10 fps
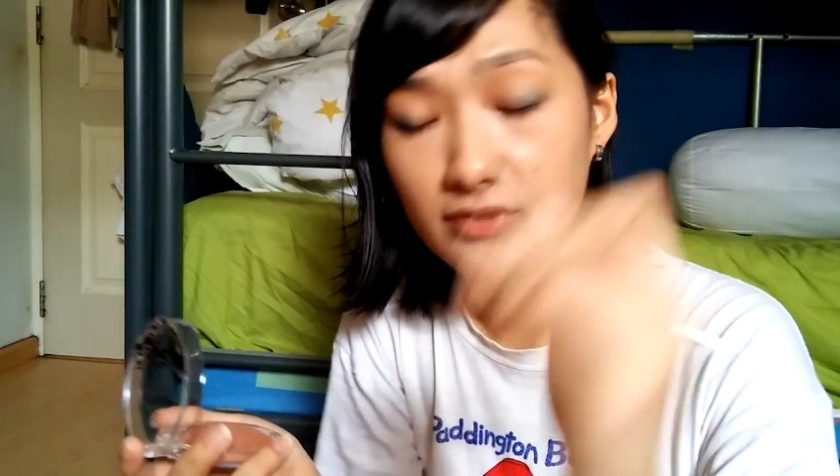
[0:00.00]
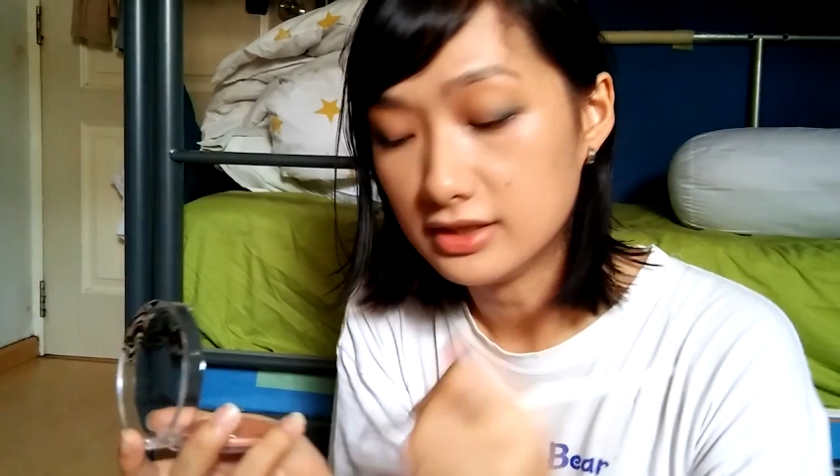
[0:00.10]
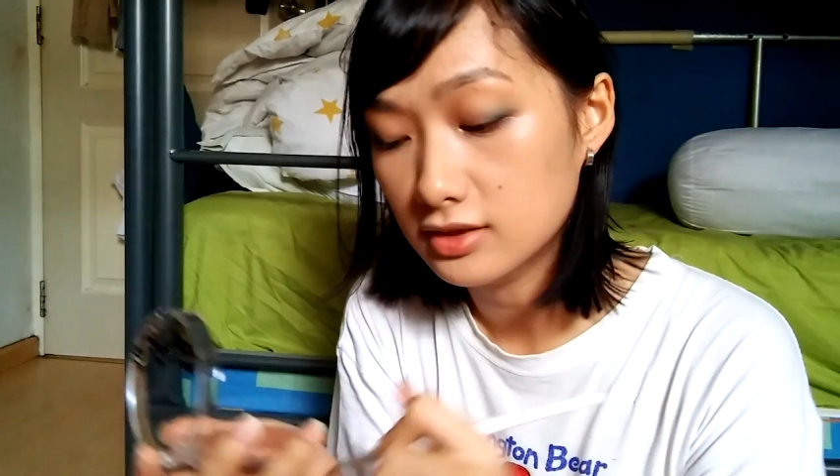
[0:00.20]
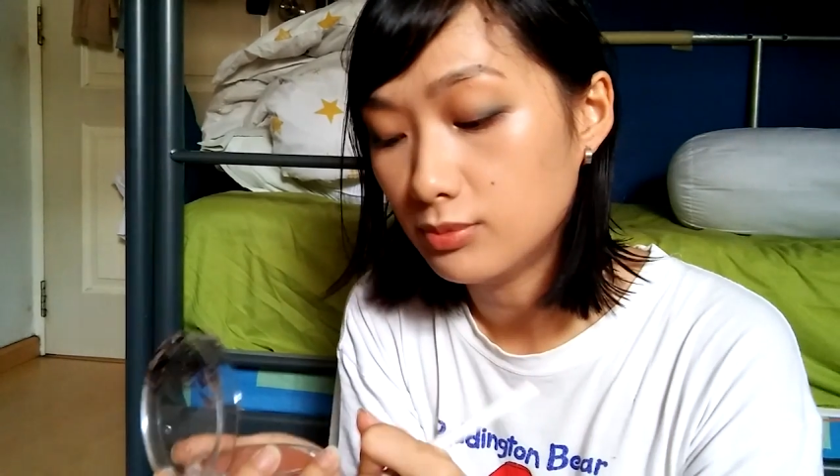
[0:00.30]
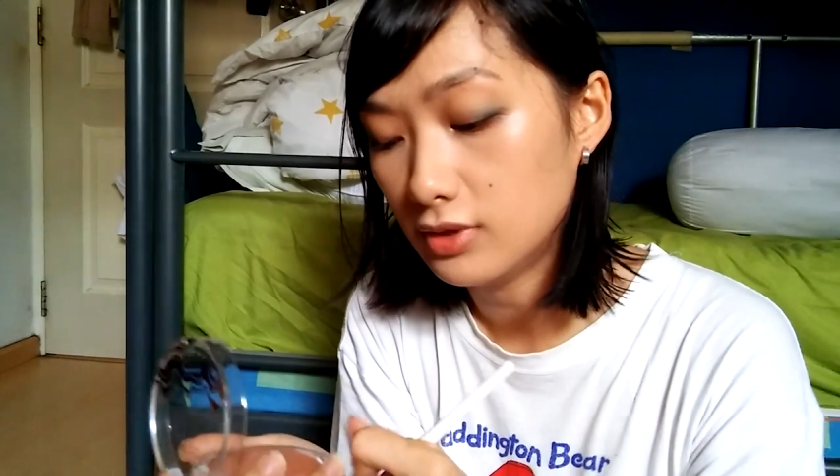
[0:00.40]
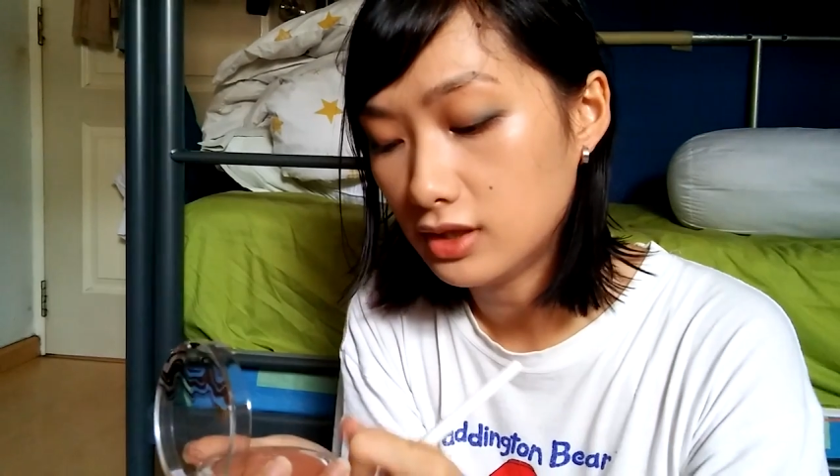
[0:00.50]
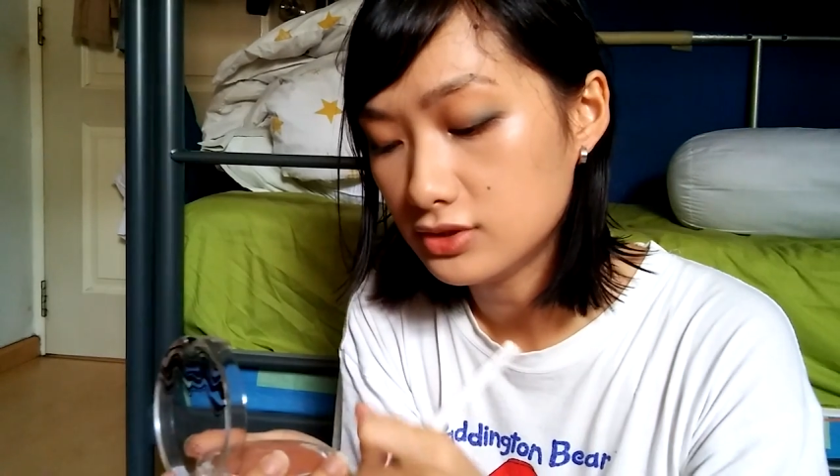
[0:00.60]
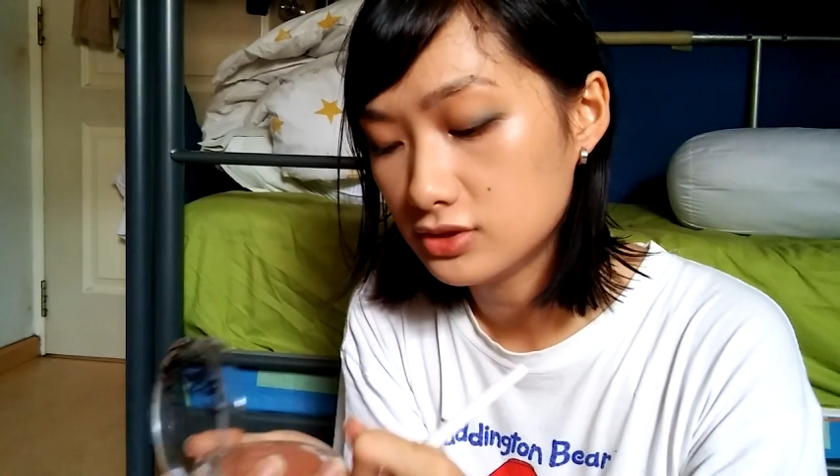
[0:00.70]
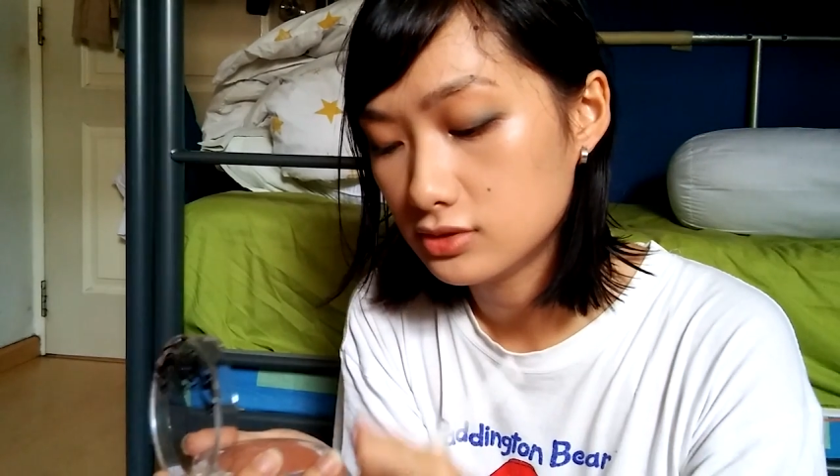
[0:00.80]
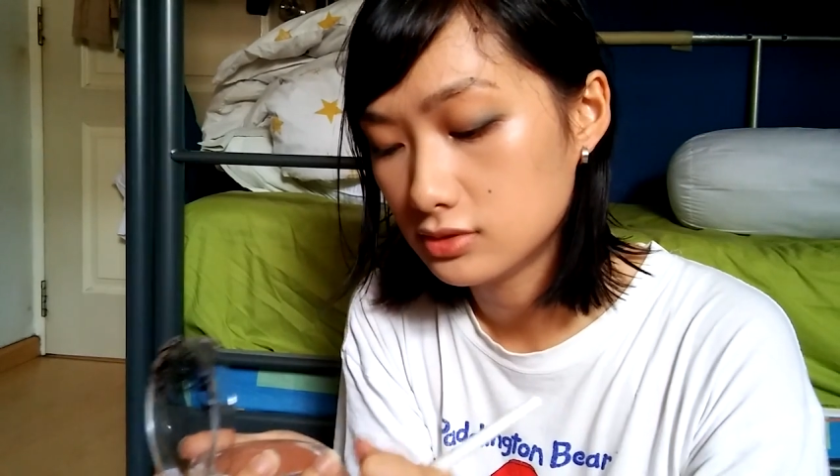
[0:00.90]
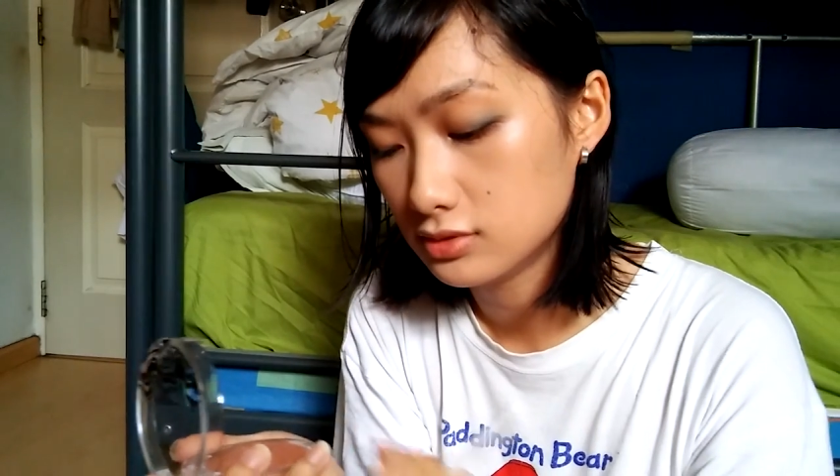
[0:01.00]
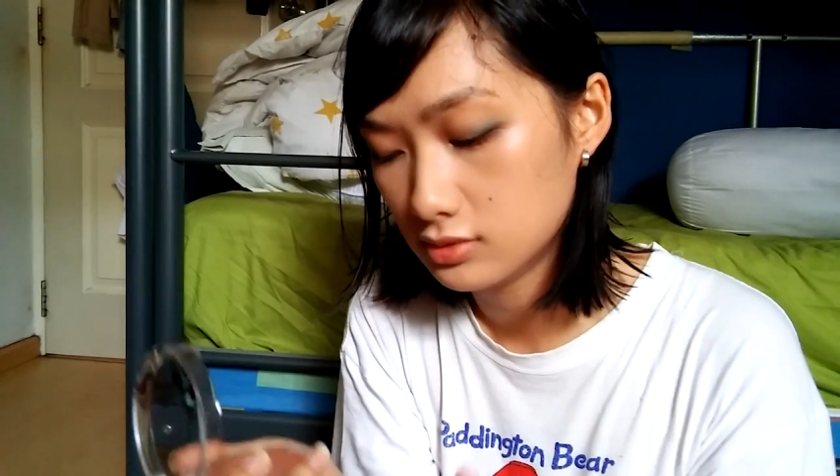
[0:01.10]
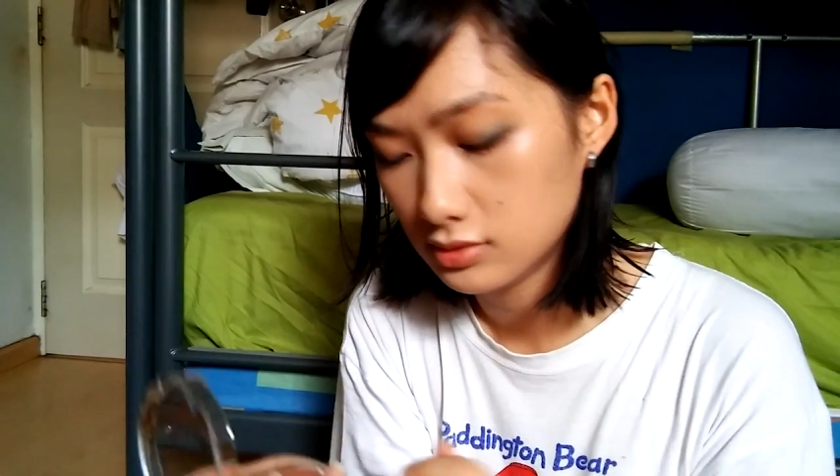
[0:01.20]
definer brush